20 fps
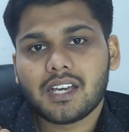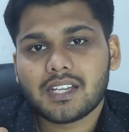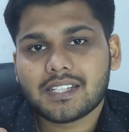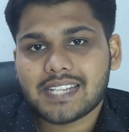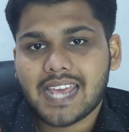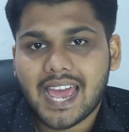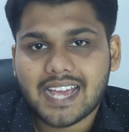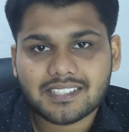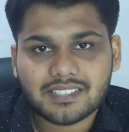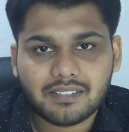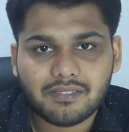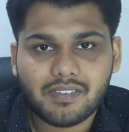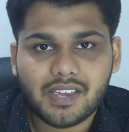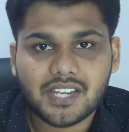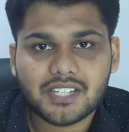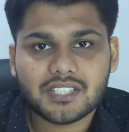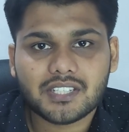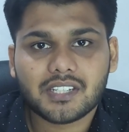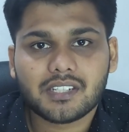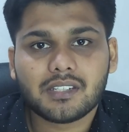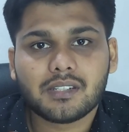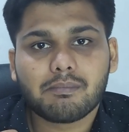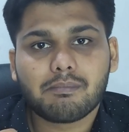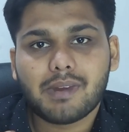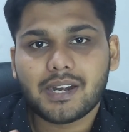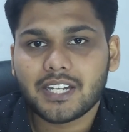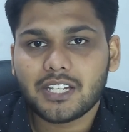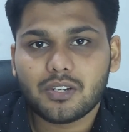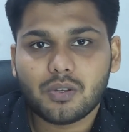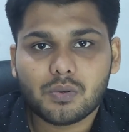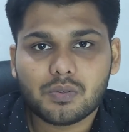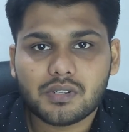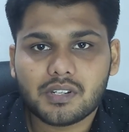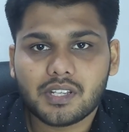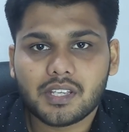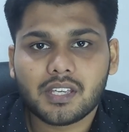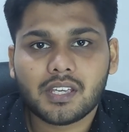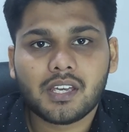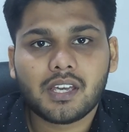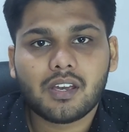tax evasion, money laundering,